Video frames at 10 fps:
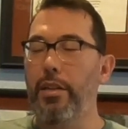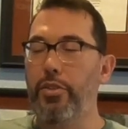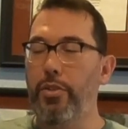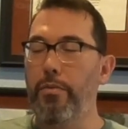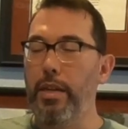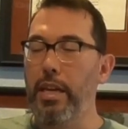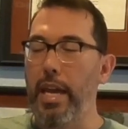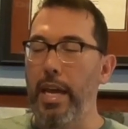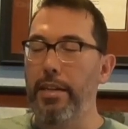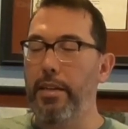2, E,
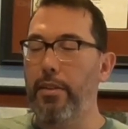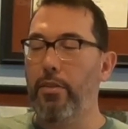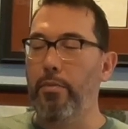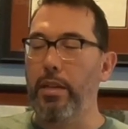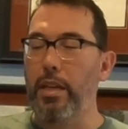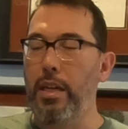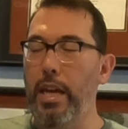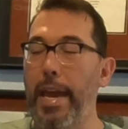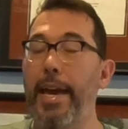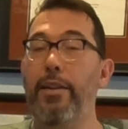and 3, E,
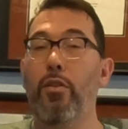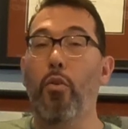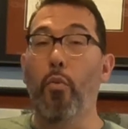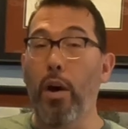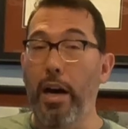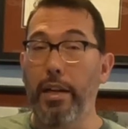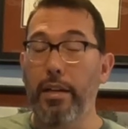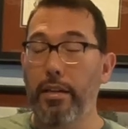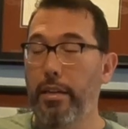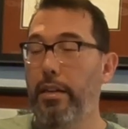and 1.
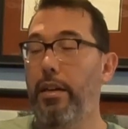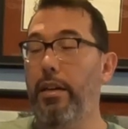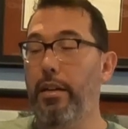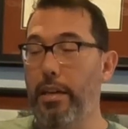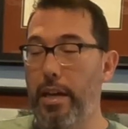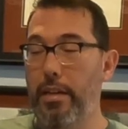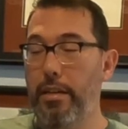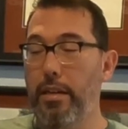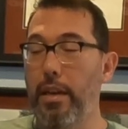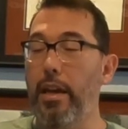Again,
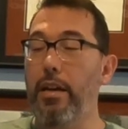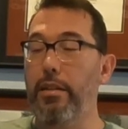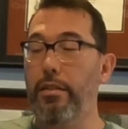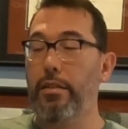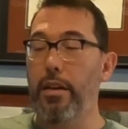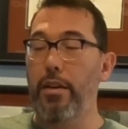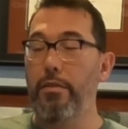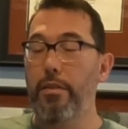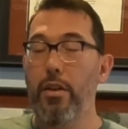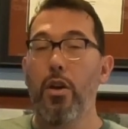and go.
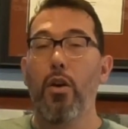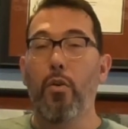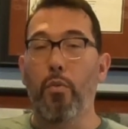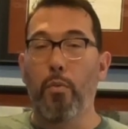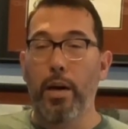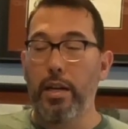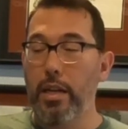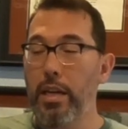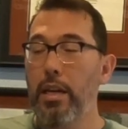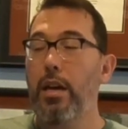1,
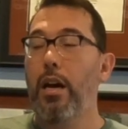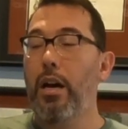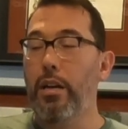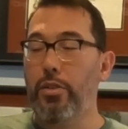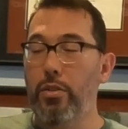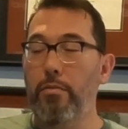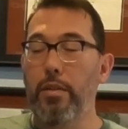E, 2,